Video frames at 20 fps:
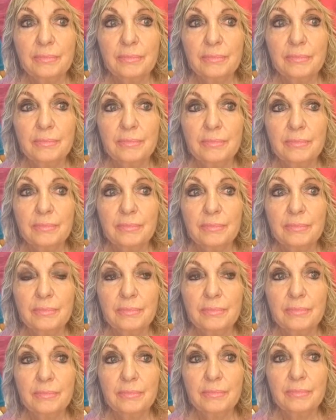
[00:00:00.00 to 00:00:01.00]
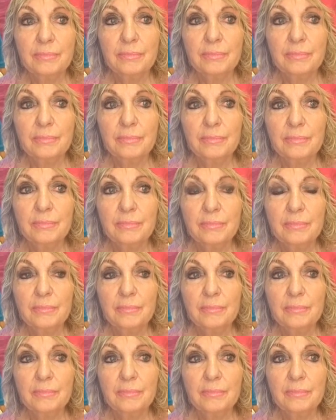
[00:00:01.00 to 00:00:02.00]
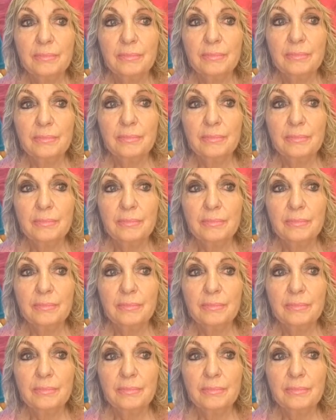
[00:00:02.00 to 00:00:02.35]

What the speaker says: The person shown says nothing.